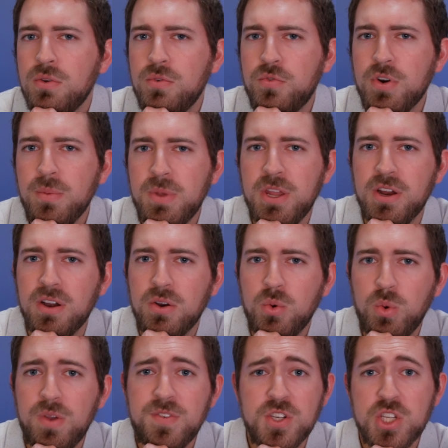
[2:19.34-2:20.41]
From here,
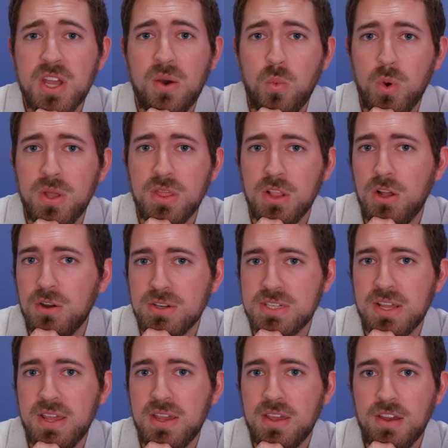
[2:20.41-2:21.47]
we've just got one long
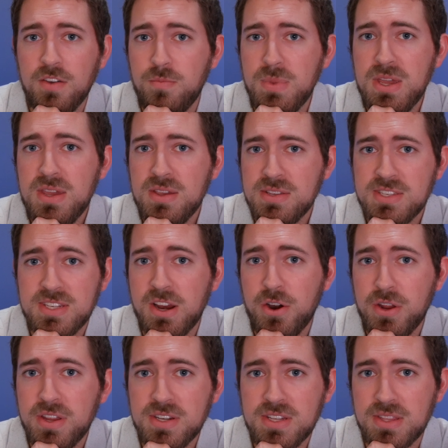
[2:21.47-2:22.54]
take of me
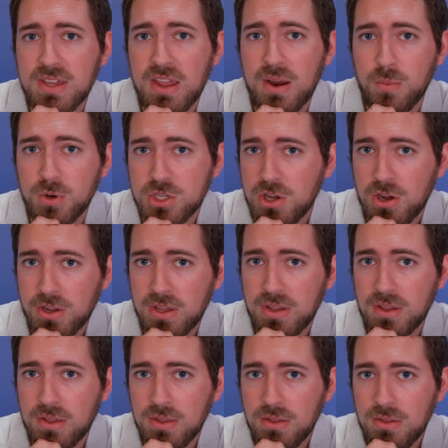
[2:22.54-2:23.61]
staring into the camera
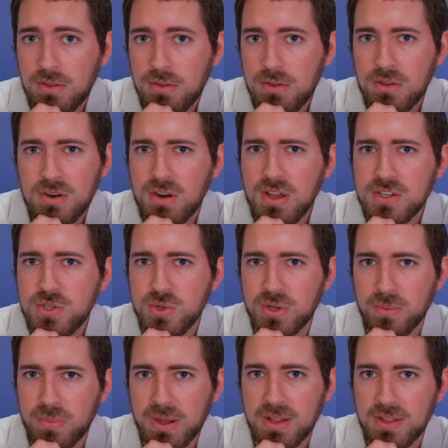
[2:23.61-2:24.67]
talking. Not too
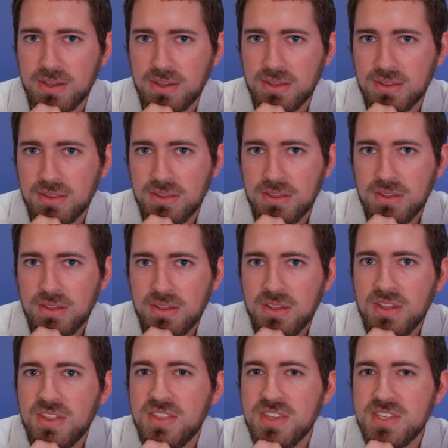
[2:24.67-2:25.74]
compelling.
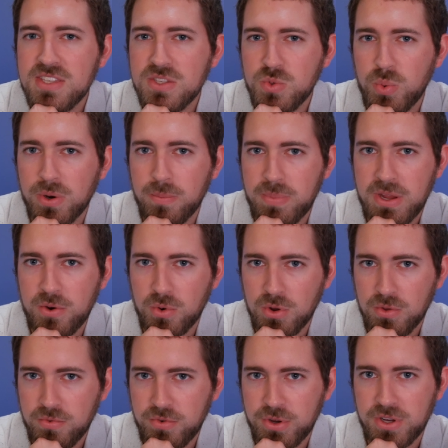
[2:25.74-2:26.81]
This is where
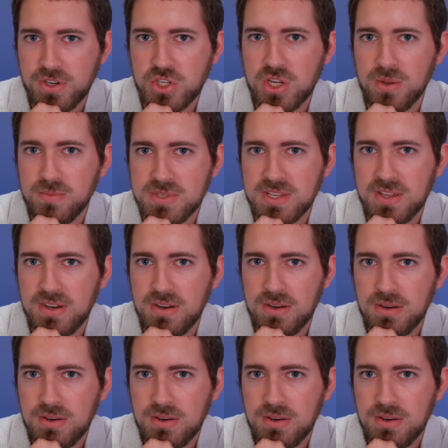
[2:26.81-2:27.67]
B-roll footage comes in.